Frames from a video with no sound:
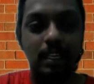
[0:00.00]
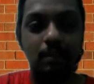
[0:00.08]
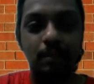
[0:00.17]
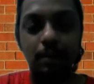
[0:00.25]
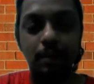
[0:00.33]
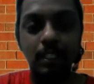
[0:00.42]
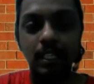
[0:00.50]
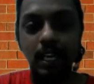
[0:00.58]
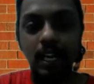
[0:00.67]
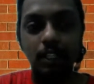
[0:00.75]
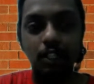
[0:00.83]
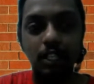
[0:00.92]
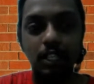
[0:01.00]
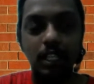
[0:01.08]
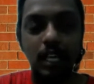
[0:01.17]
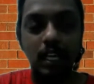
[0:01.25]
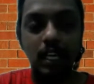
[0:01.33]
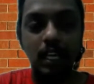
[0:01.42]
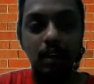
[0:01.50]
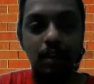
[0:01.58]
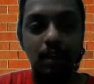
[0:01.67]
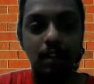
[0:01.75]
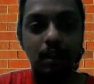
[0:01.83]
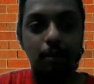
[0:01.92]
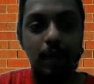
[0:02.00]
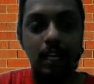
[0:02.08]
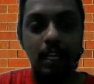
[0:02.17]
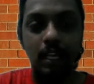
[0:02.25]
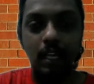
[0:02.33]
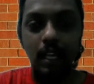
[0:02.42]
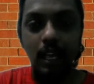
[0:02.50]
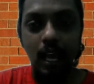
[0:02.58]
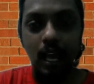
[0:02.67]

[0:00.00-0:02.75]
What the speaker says: peoples are actually taking away the money,